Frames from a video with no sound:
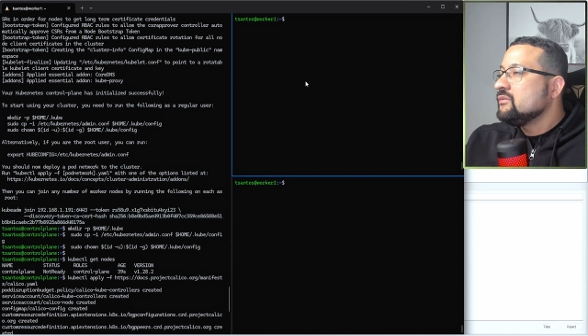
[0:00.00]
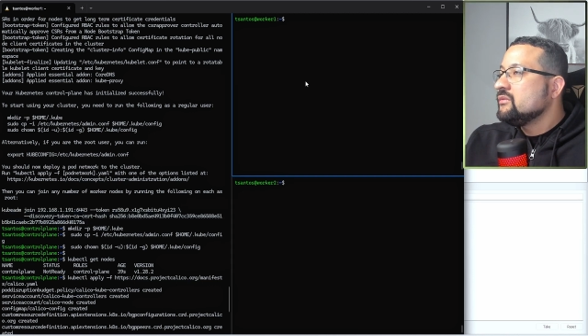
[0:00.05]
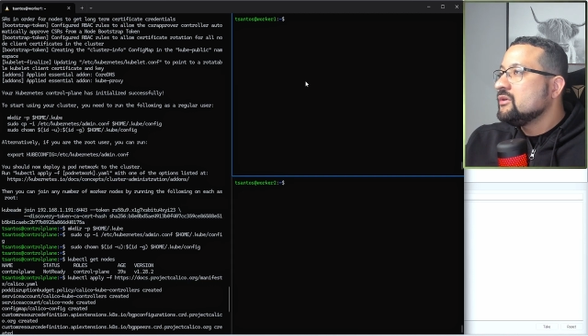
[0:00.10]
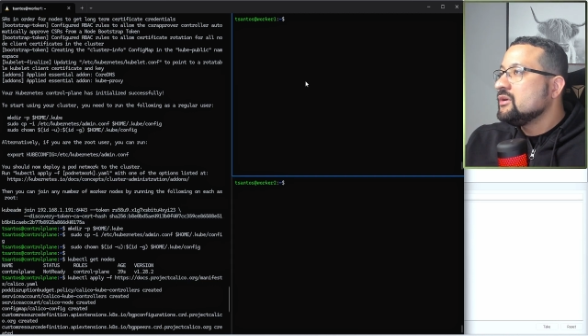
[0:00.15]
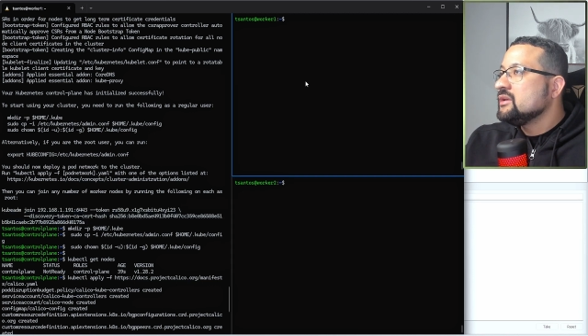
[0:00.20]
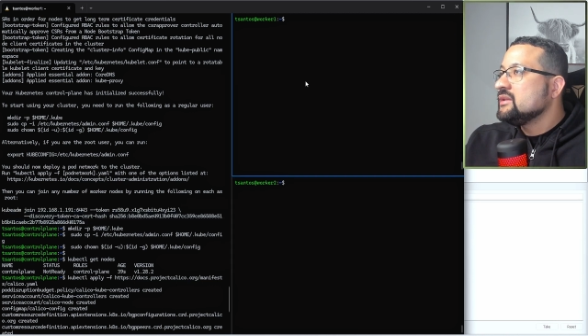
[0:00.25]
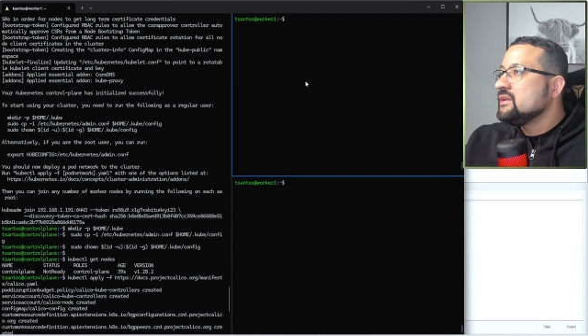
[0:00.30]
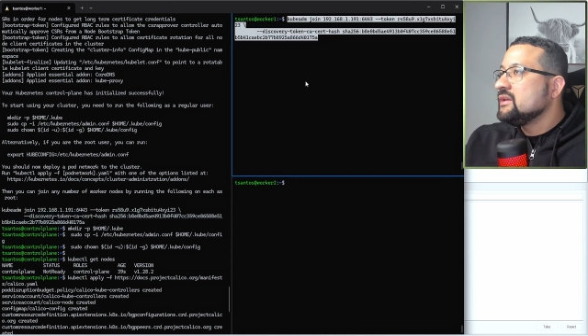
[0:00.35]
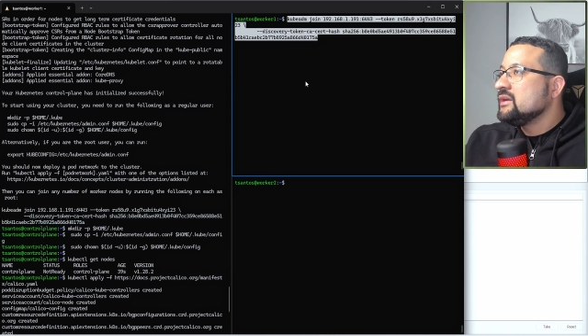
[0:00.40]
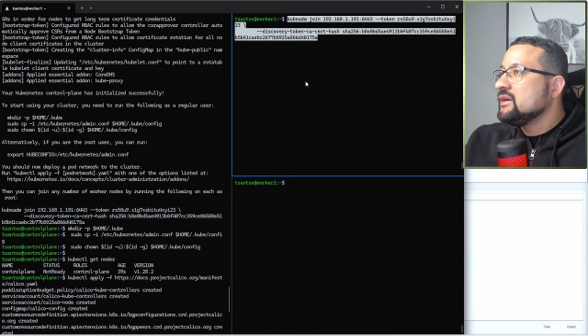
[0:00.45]

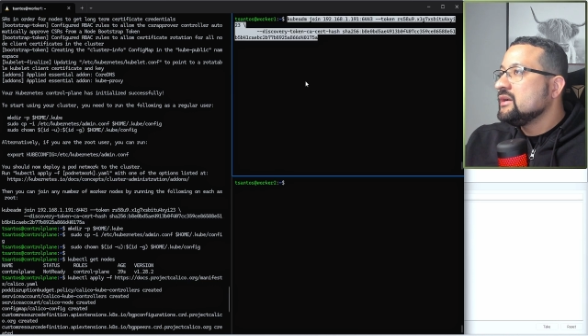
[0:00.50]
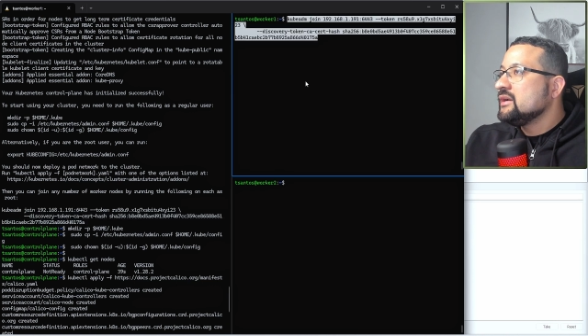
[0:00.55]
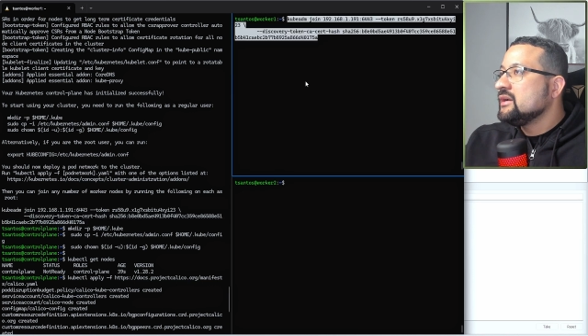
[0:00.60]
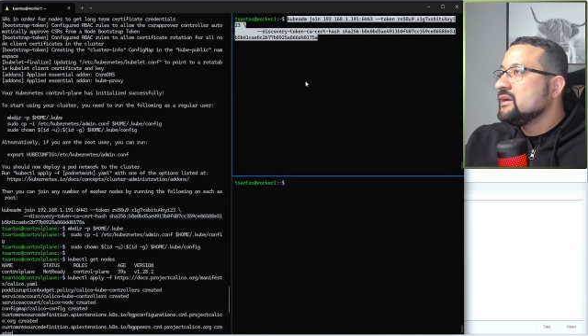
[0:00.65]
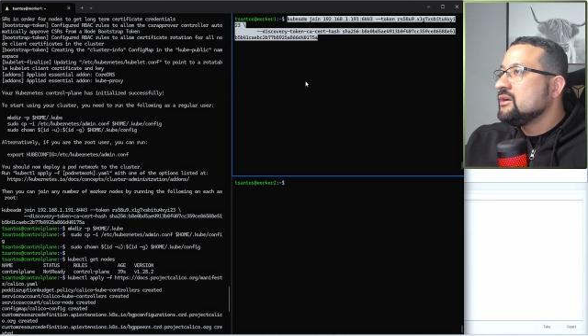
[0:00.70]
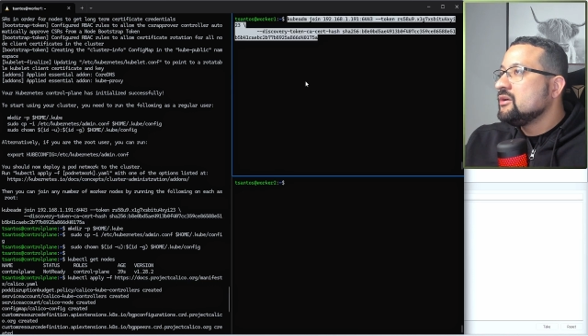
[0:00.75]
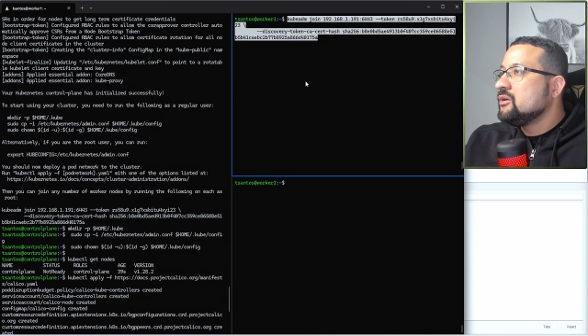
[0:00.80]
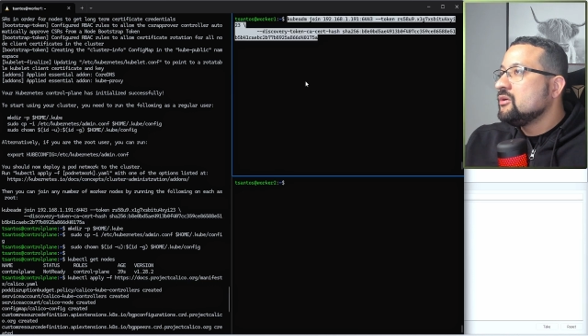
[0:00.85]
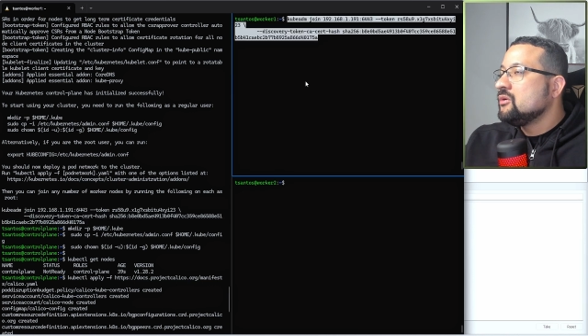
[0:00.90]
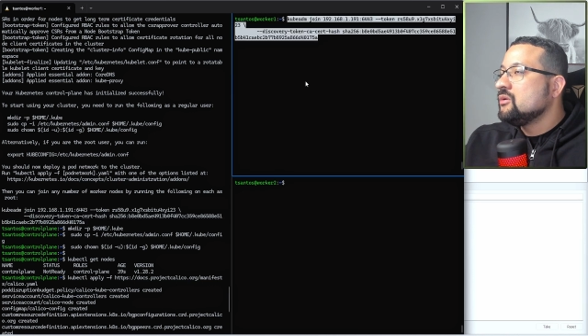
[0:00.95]
for
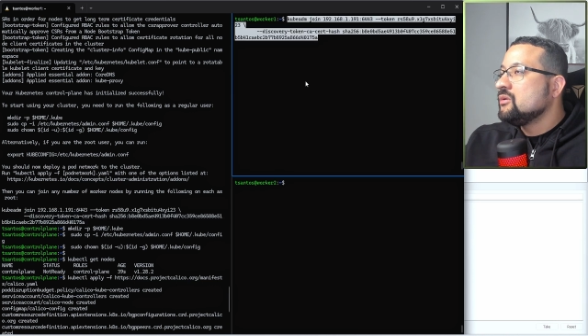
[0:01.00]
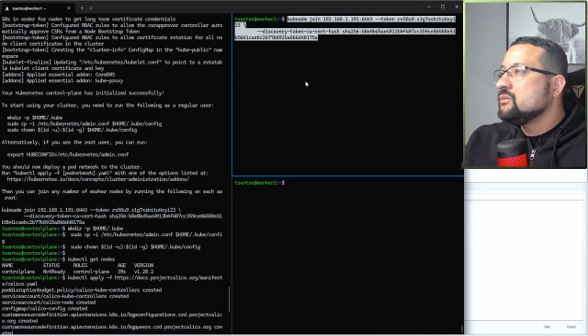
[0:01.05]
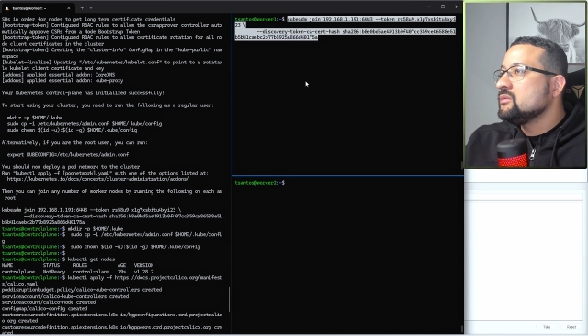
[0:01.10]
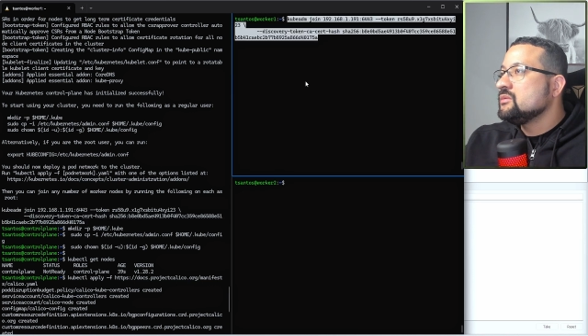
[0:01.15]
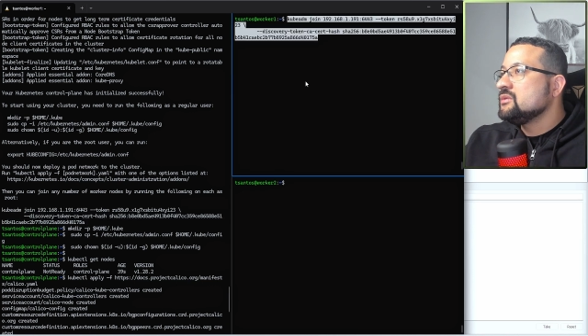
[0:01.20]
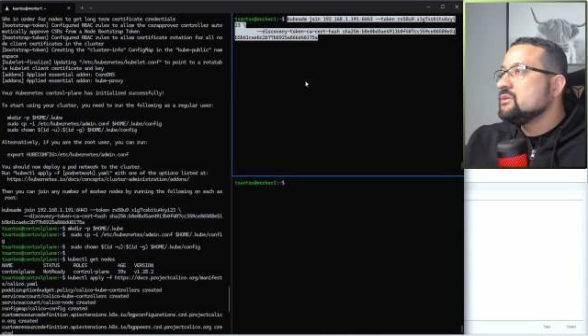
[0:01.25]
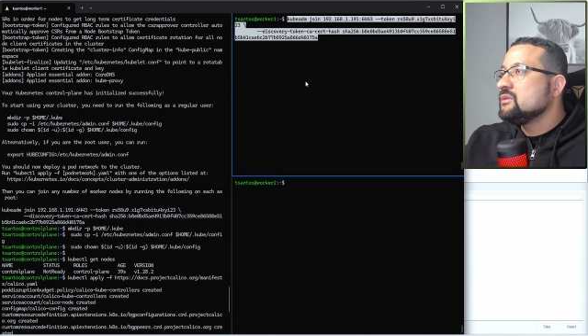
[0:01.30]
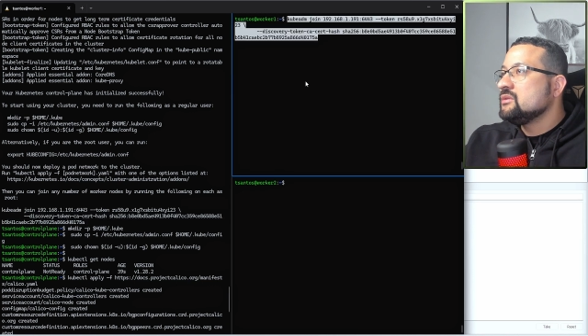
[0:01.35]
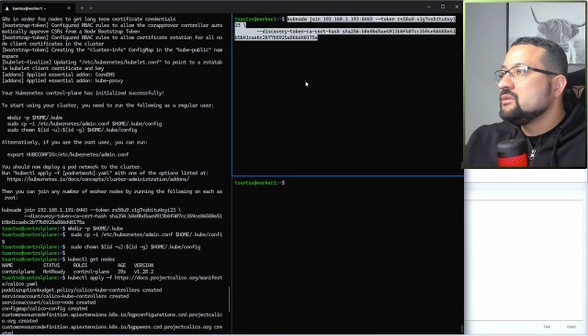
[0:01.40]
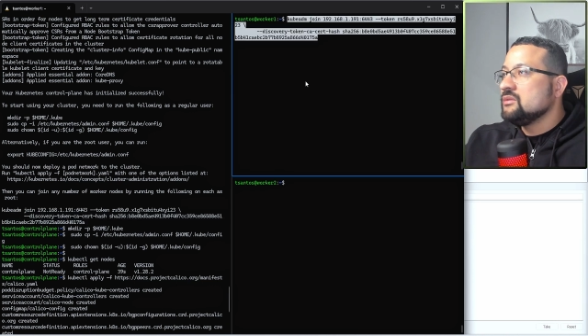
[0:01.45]
the
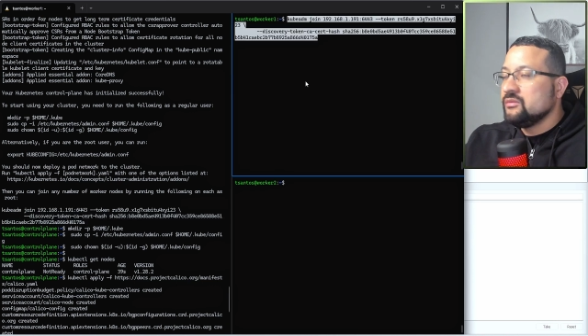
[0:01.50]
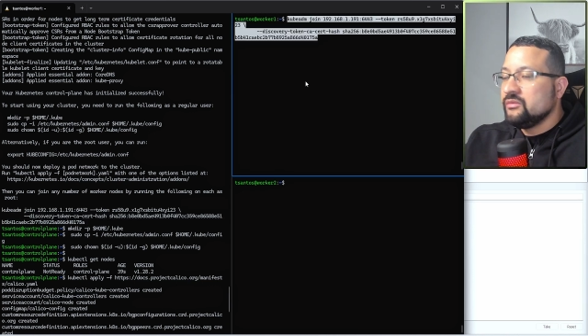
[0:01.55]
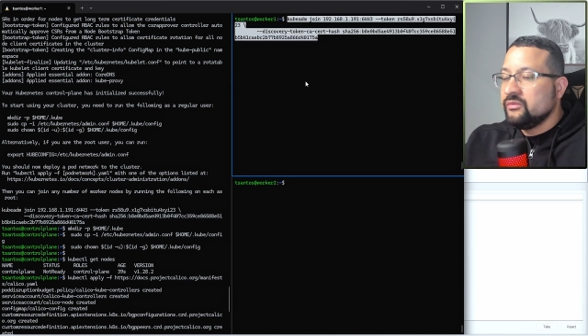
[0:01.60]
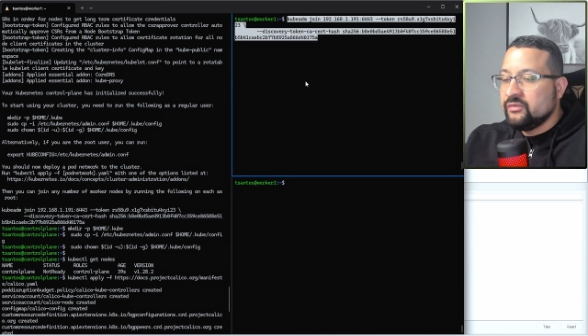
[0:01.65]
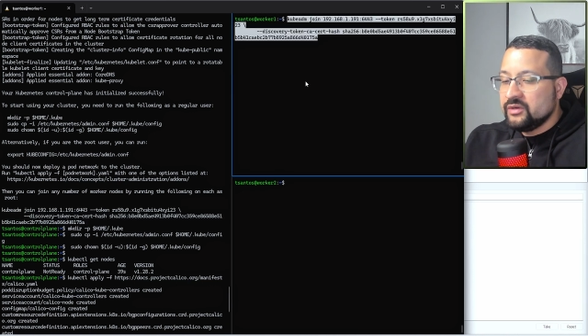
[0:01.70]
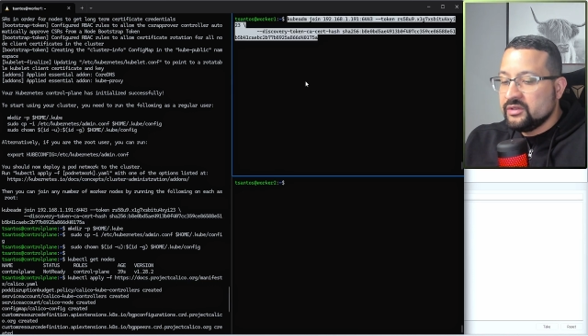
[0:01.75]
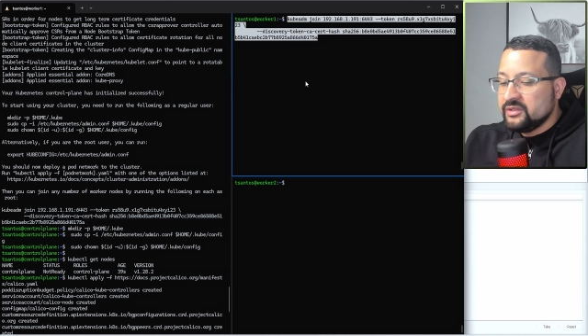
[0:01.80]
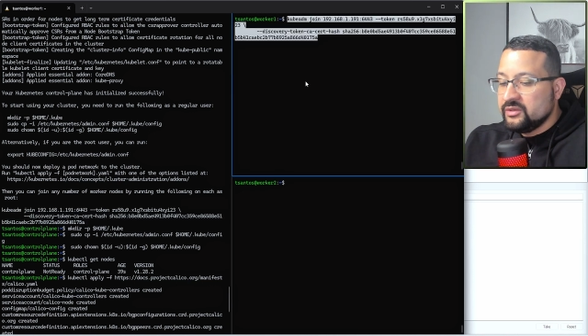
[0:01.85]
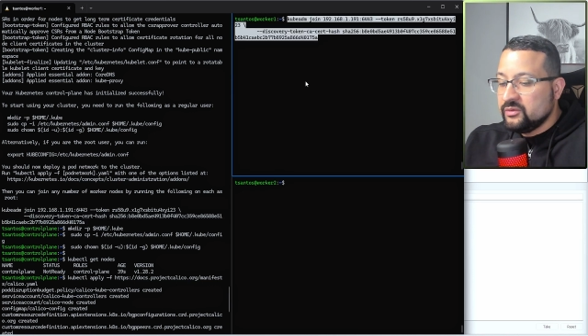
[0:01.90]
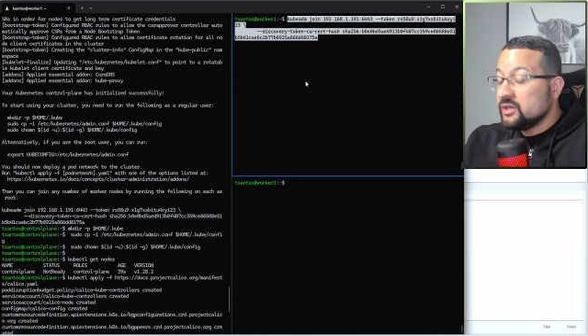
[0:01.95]

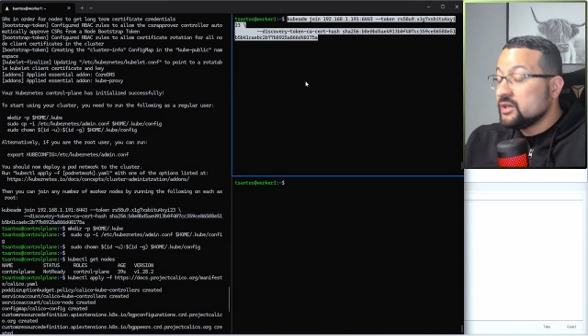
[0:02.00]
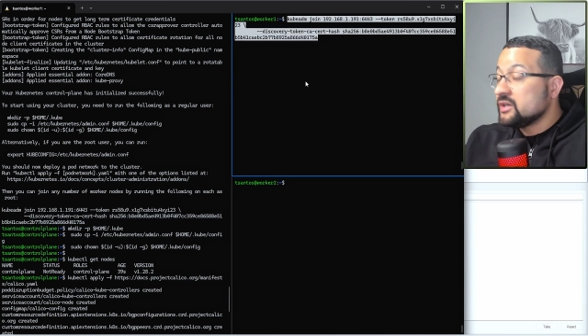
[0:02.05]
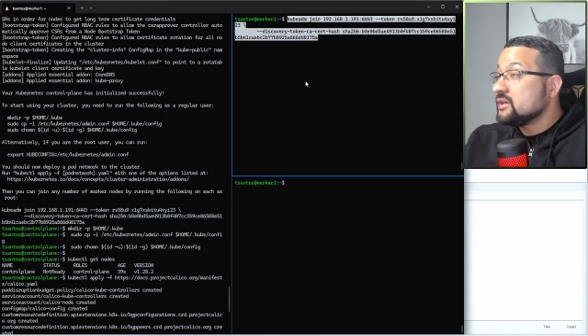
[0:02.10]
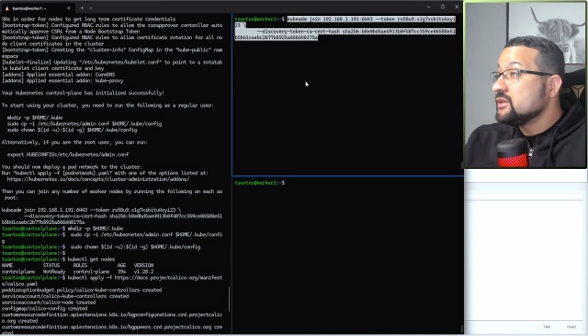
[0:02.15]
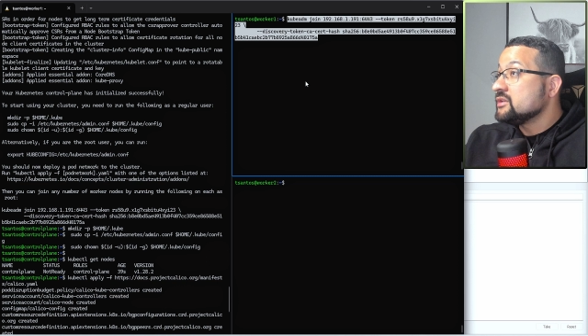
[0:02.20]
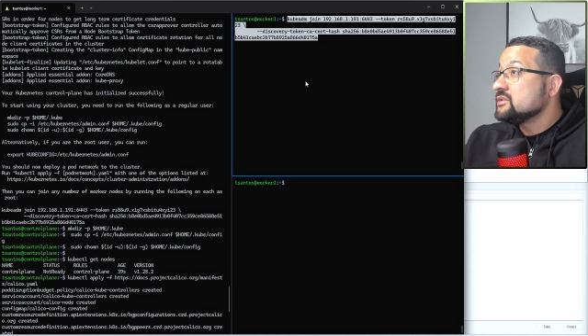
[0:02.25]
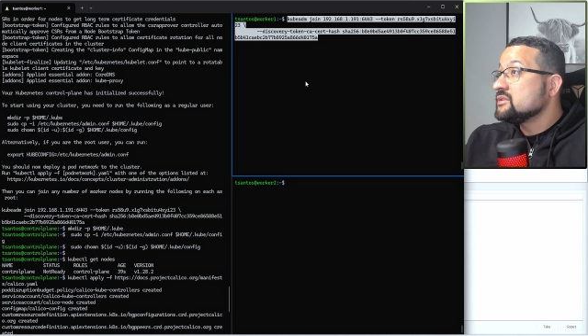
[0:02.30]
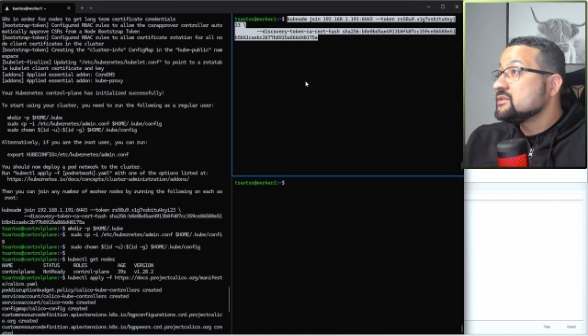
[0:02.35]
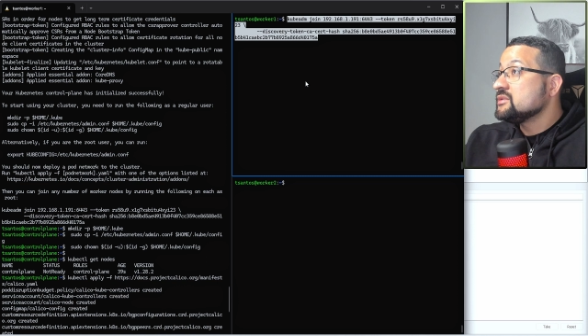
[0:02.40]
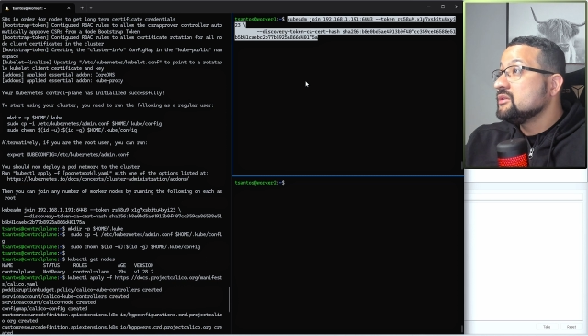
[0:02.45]
for the workers.